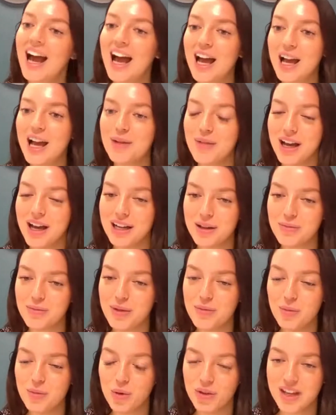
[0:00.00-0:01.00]
and I'd
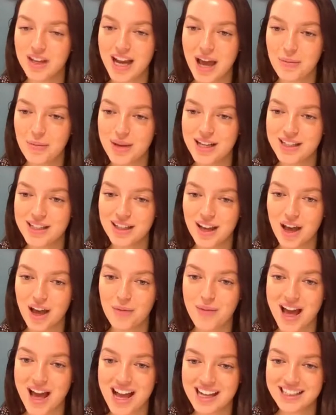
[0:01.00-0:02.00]
be more than happy to
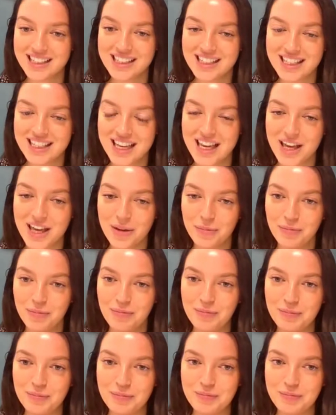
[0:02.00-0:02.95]
come and see you.